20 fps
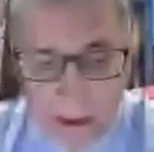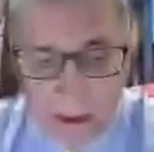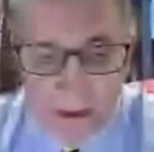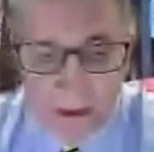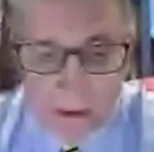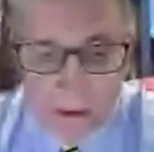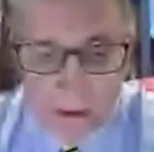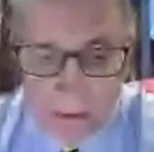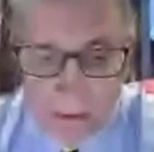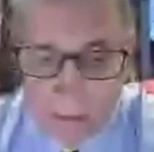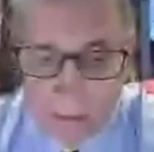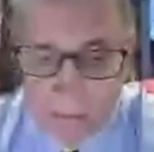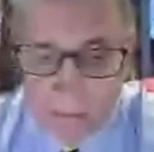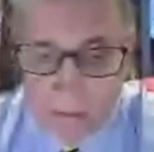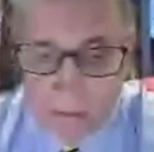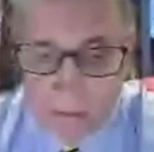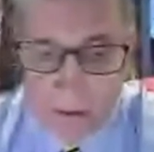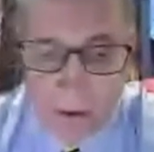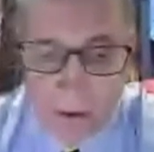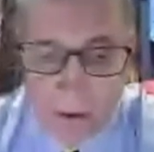Next,
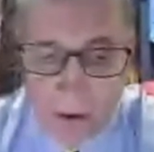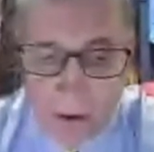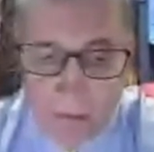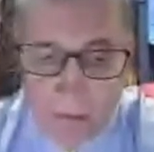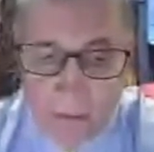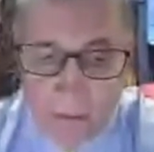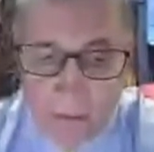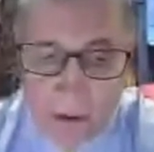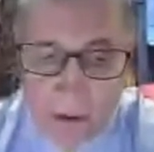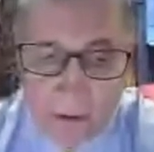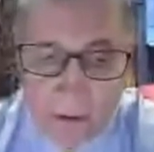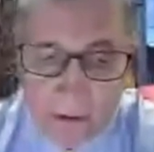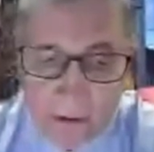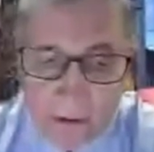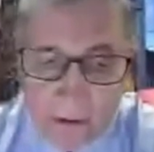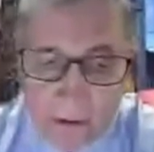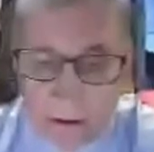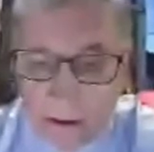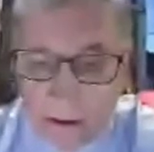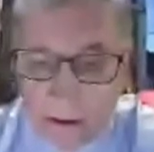we will talk
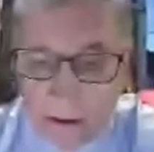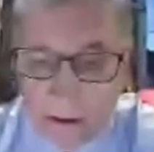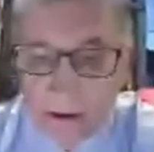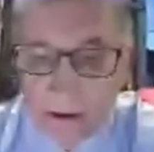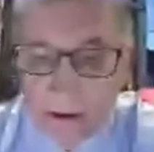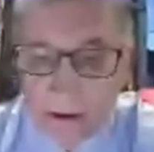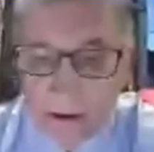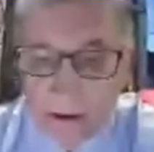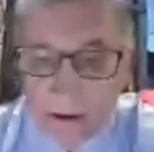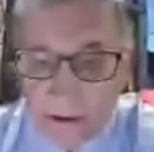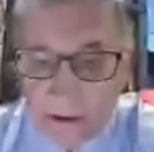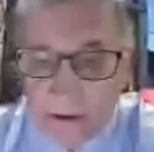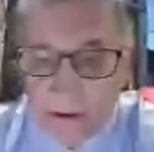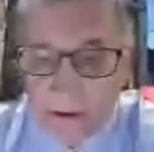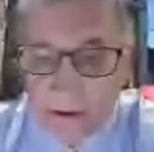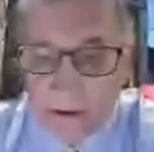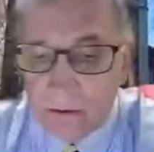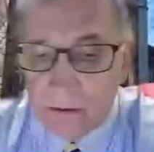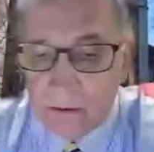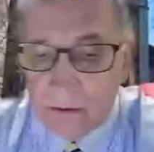about uh,
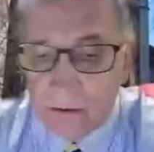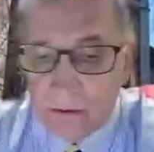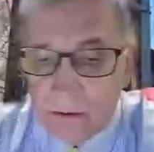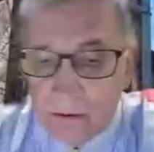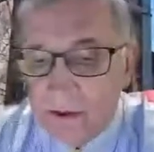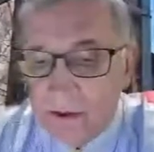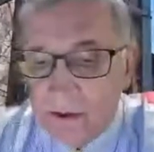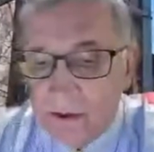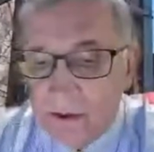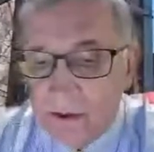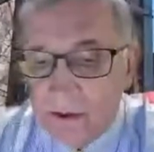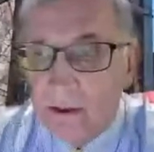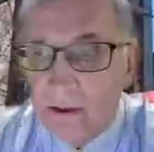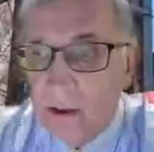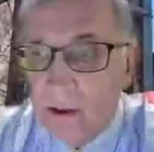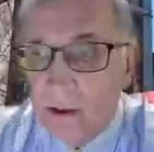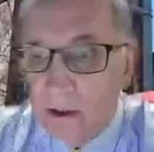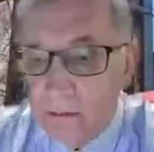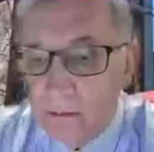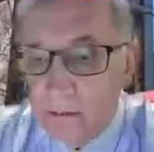indices to assess
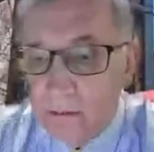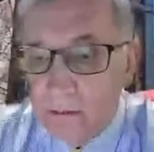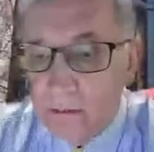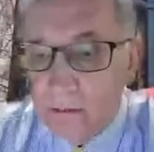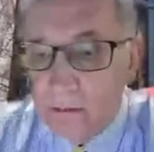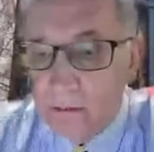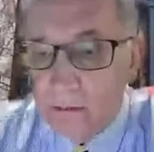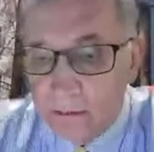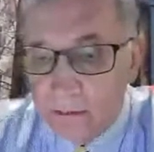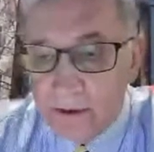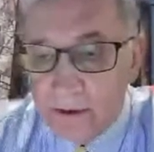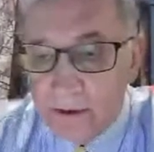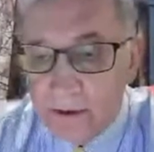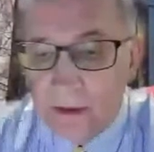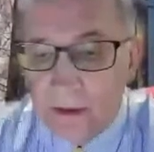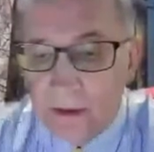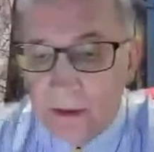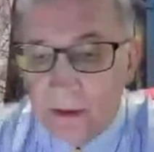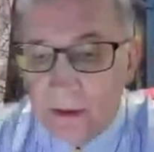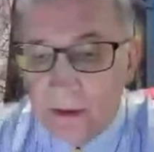autonomous
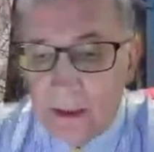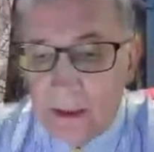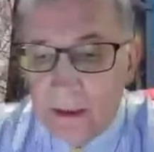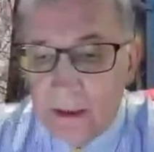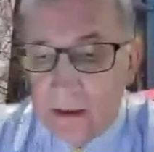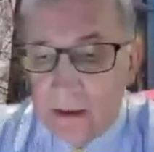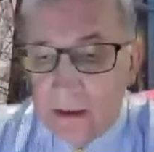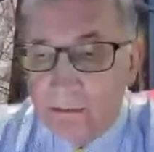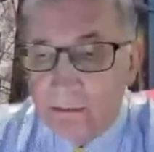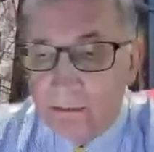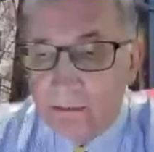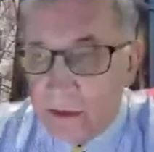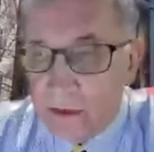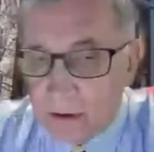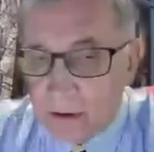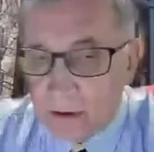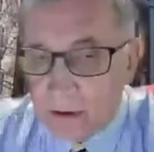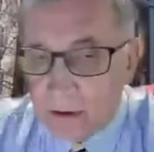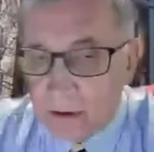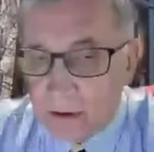mobility. In
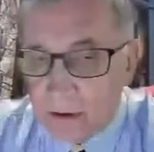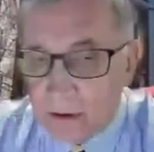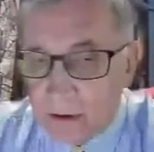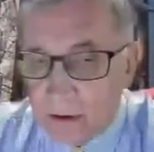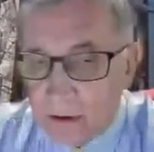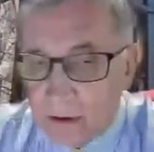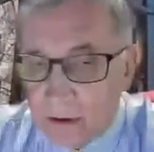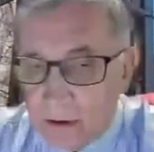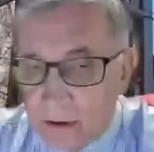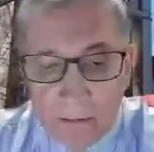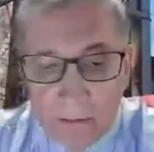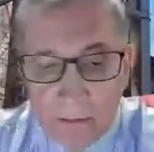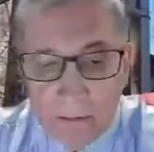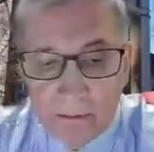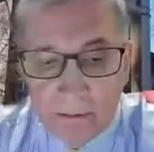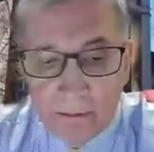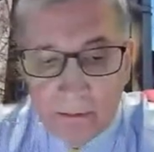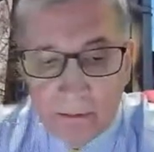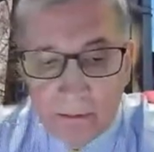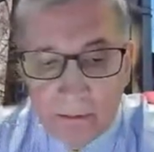particular, we
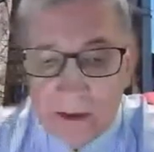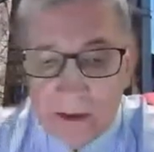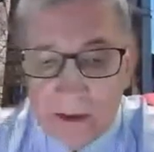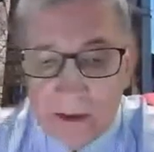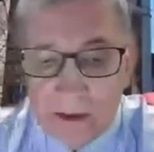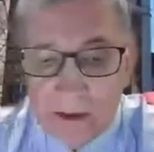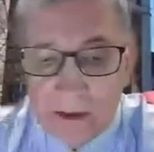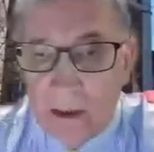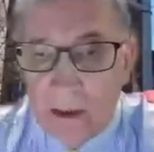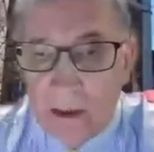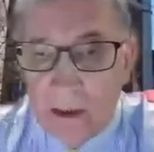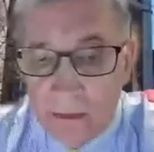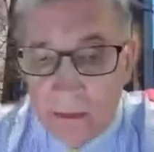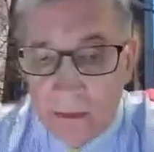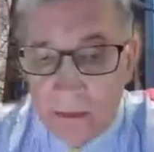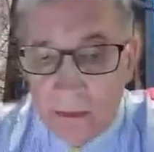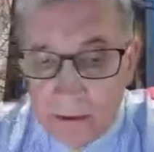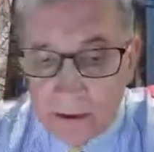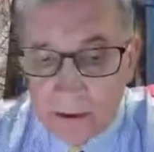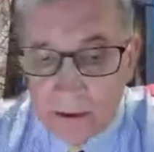present
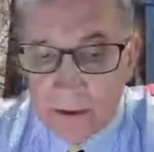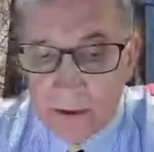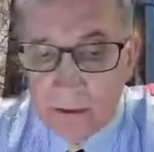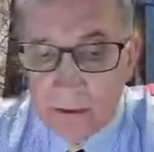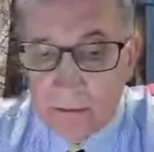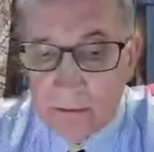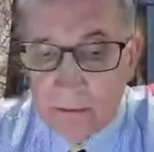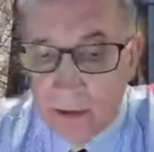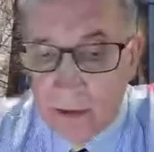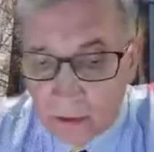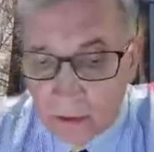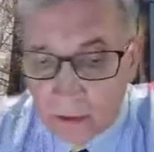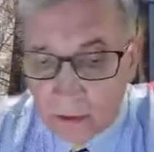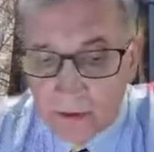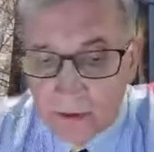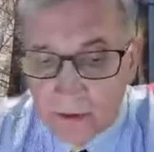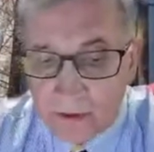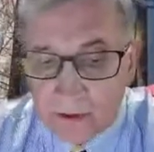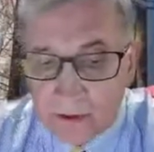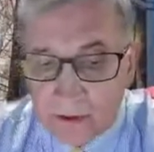mobility
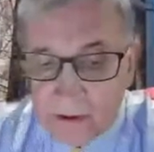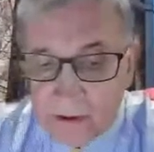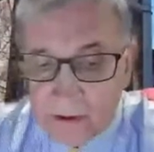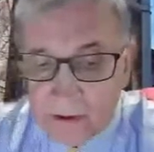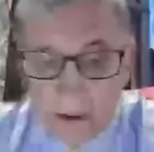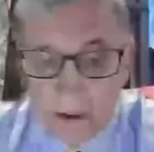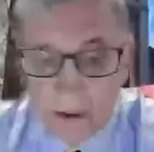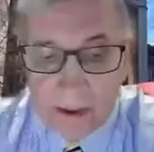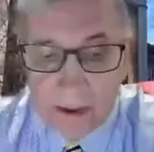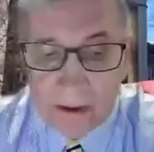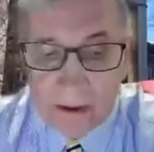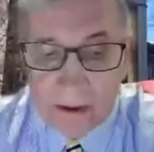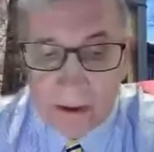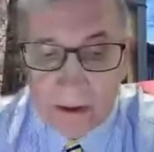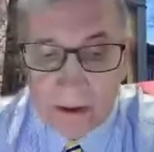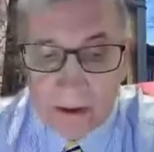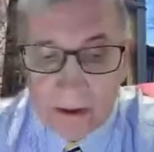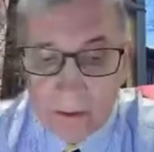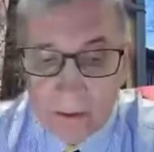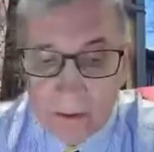margins
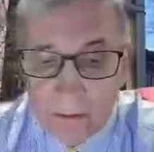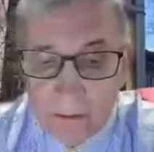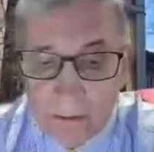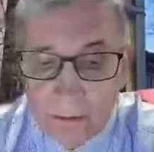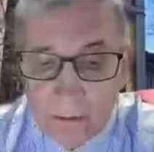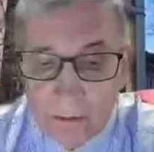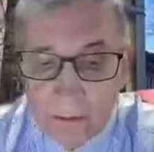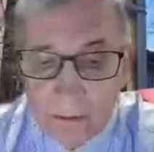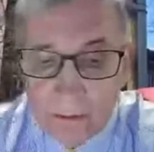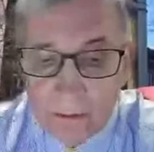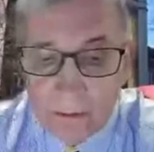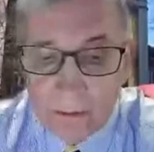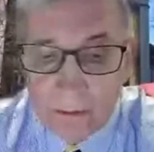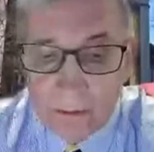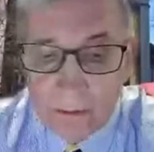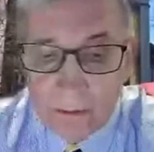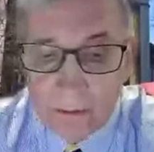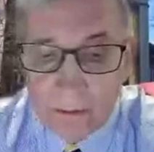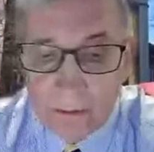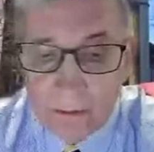and mobility
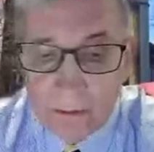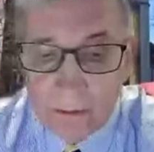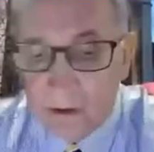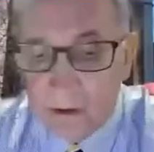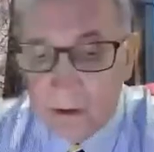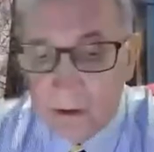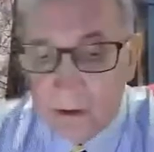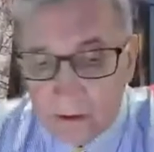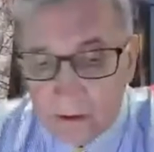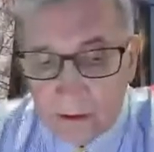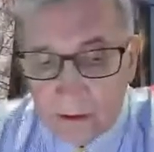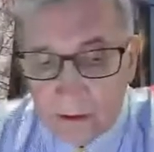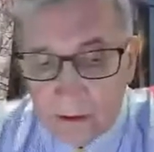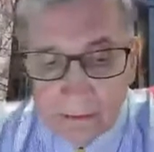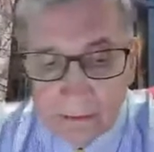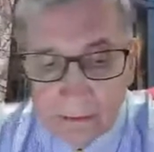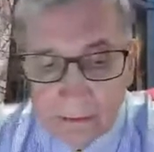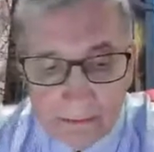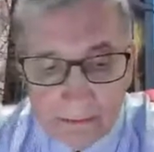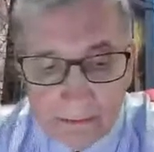performance
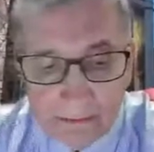indices.